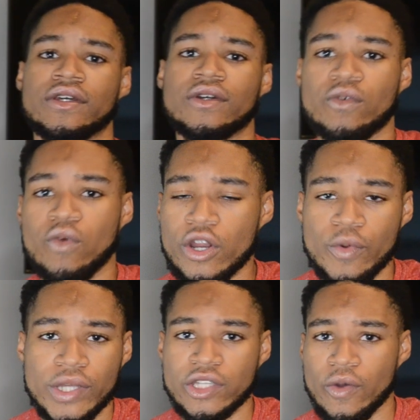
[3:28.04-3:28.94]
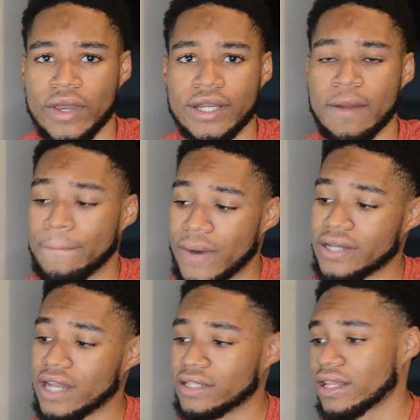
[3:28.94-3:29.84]
What are we doing?
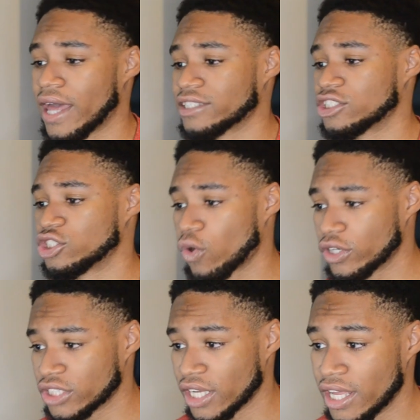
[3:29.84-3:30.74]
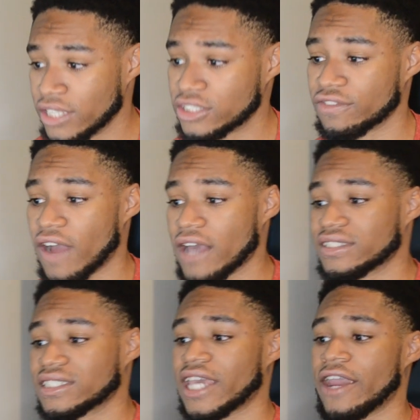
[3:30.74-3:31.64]
But nonetheless, Georgia survives
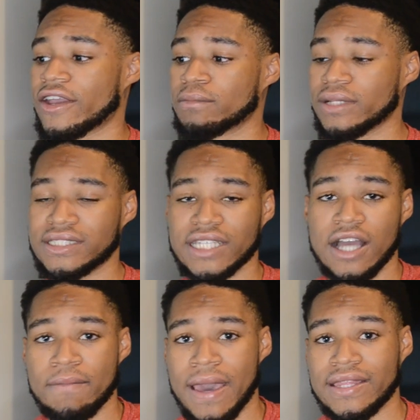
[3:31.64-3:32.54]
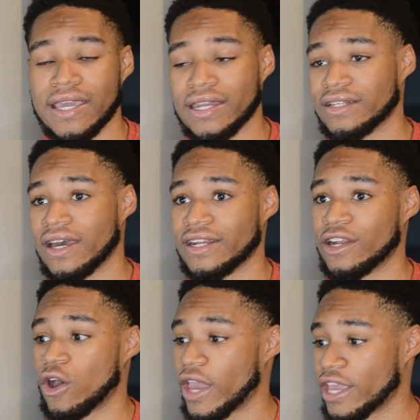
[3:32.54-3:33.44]
the scare, completes the comeback. They get it done in
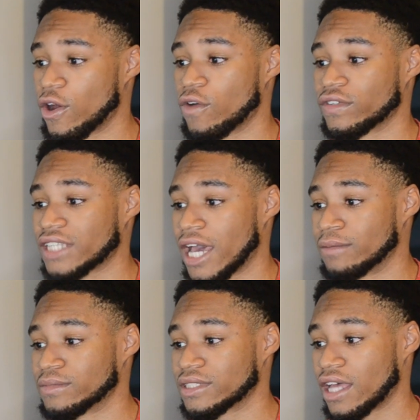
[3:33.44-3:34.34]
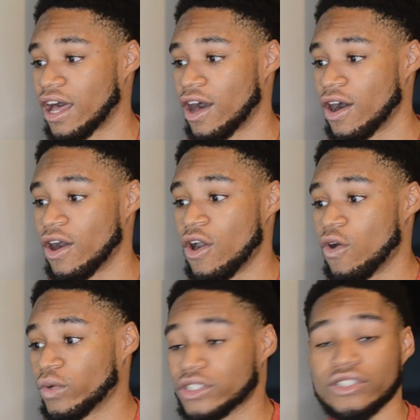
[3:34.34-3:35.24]
8 overtimes.
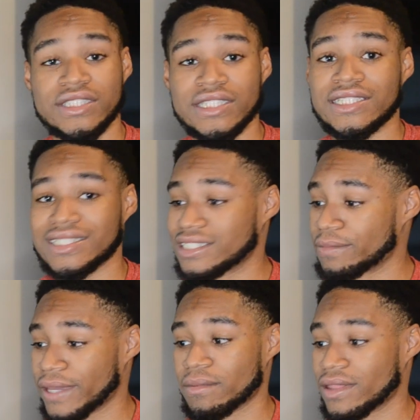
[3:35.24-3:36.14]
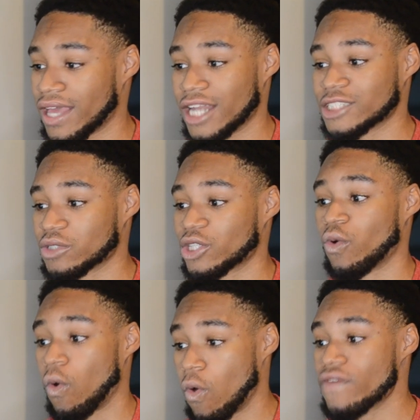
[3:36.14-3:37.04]
With their season, to be completely honest with
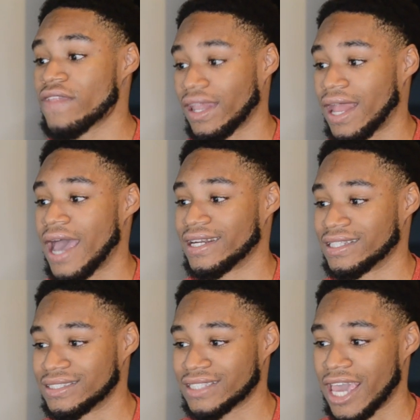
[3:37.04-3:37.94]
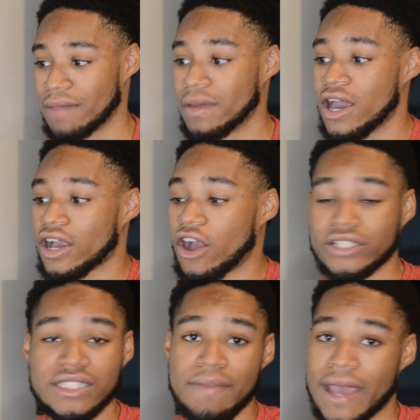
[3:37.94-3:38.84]
you, on the line in this game.
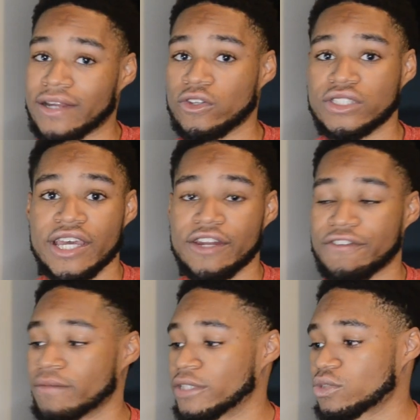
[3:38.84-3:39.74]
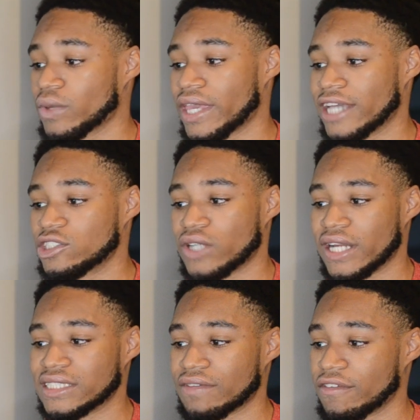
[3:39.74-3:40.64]
Carson Beck, no slander for him this week. He had
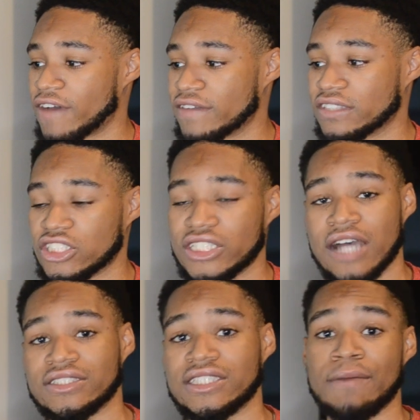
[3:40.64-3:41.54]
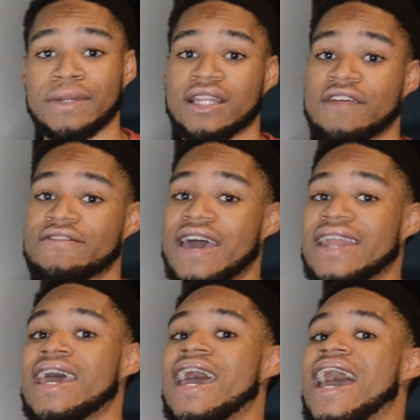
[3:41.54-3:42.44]
297 and 5 touchdowns. Dominic Levet
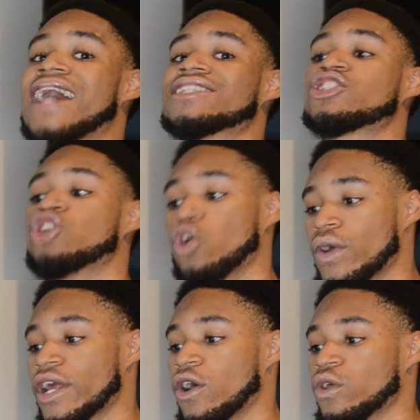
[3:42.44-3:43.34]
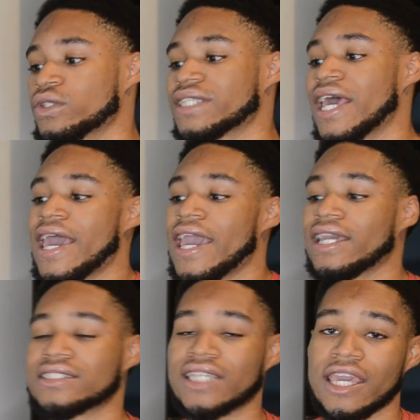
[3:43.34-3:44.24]
had 2 of those.
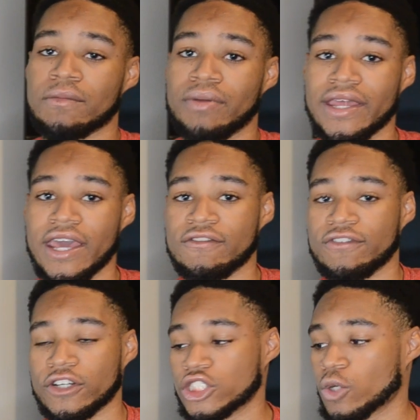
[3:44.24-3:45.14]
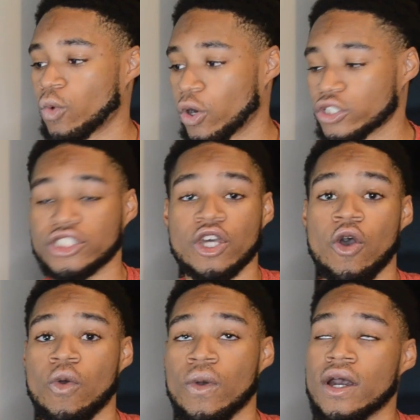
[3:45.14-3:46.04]
Haynes King played a
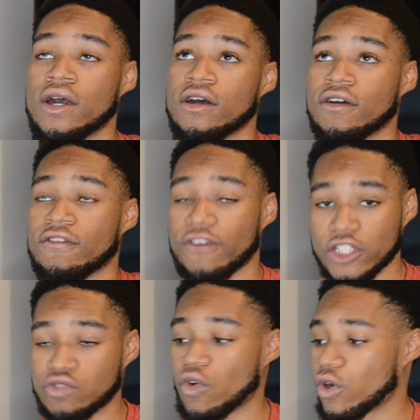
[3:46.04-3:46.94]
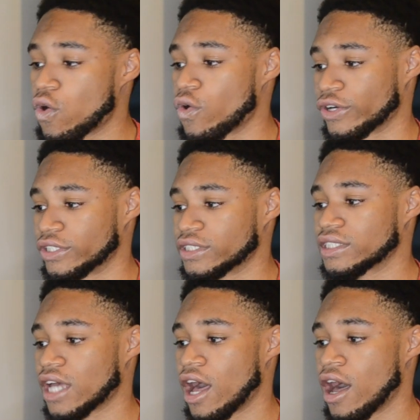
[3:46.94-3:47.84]
virtuoso first 4 quarters.
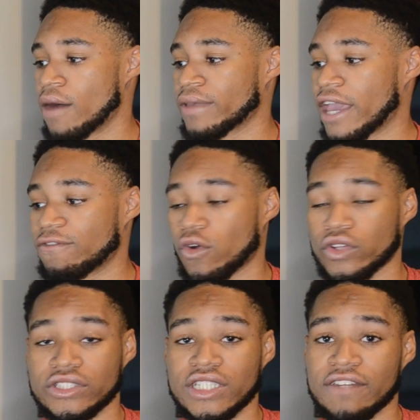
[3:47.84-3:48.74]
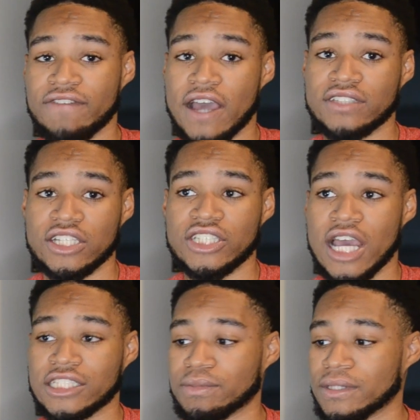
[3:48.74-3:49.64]
He had 413 and 5
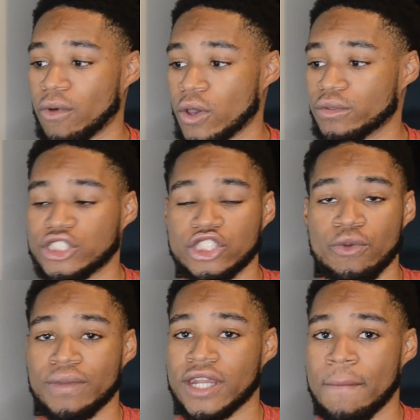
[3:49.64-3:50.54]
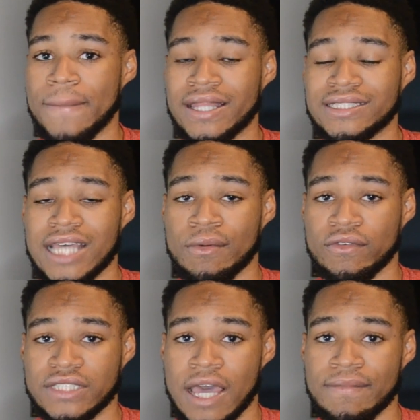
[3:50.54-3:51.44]
touchdowns, but the boy was so beat up by the time
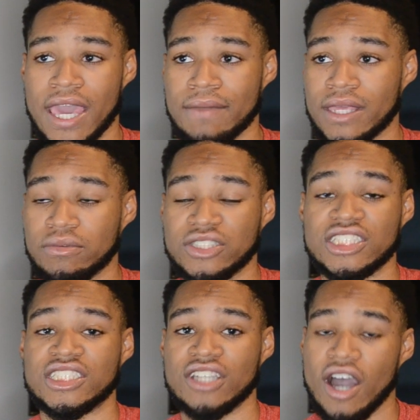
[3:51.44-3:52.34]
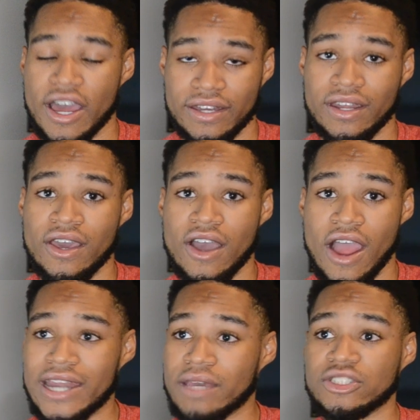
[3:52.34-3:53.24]
overtime came, he was just done. All
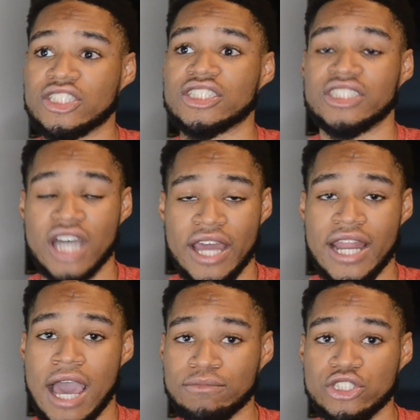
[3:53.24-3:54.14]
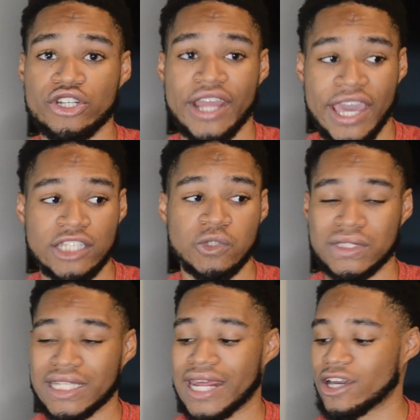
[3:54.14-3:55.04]
right, he was just done. I'm sure Haynes
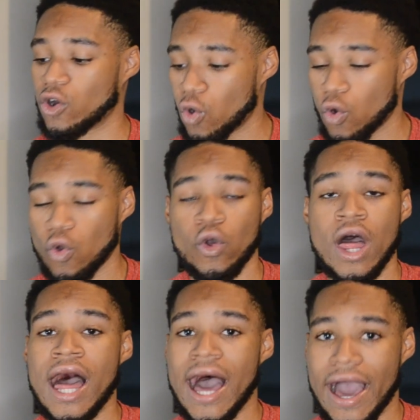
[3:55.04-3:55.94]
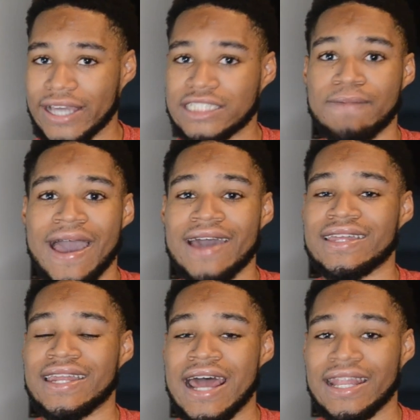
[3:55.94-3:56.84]
was in a cool ice bath
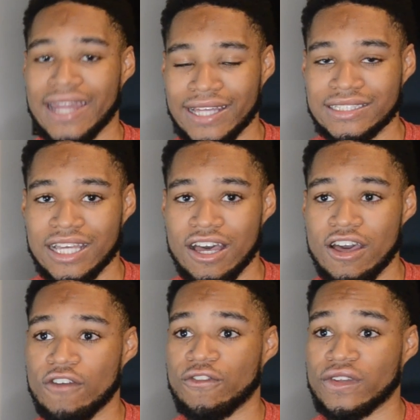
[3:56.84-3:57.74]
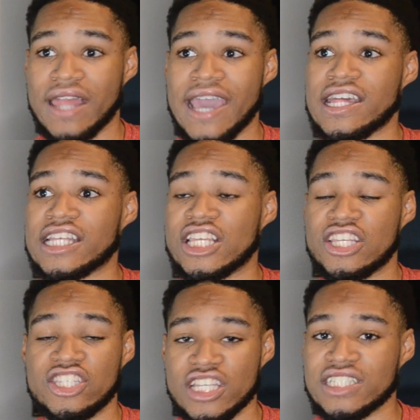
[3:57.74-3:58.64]
in Atlanta for like
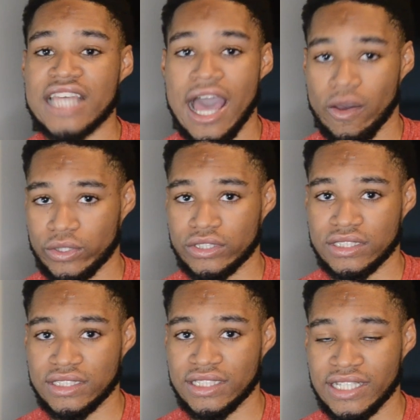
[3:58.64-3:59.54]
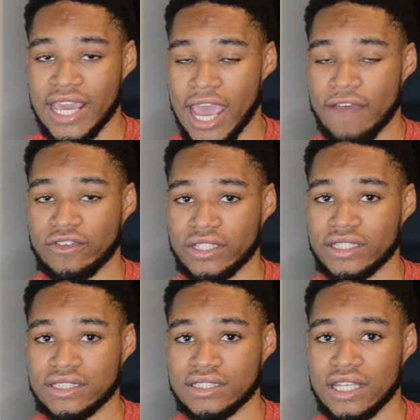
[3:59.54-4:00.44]
6 hours the day after
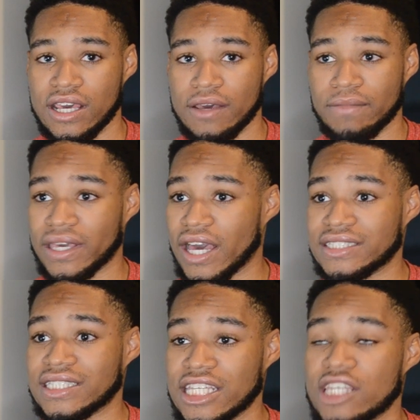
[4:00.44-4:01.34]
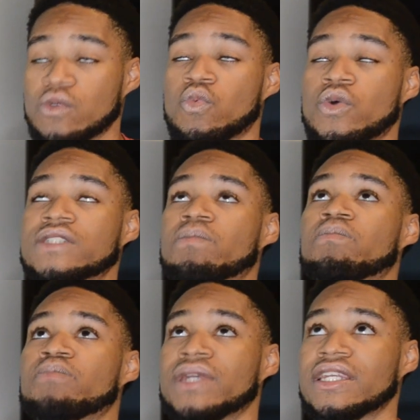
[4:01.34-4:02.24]
this because he was
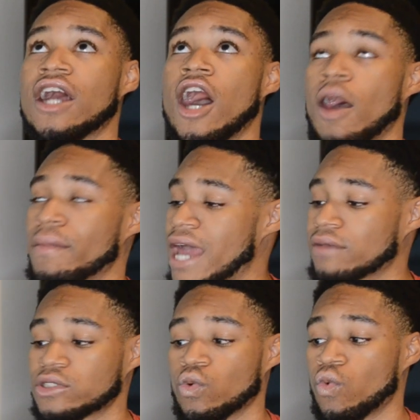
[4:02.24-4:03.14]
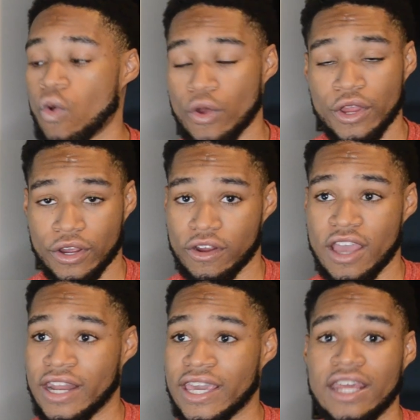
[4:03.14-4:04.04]
beat up. An absolute warrior,
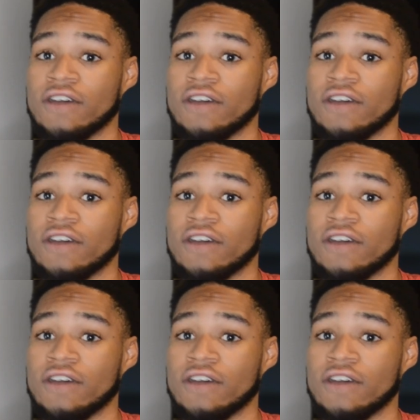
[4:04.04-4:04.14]
and again, a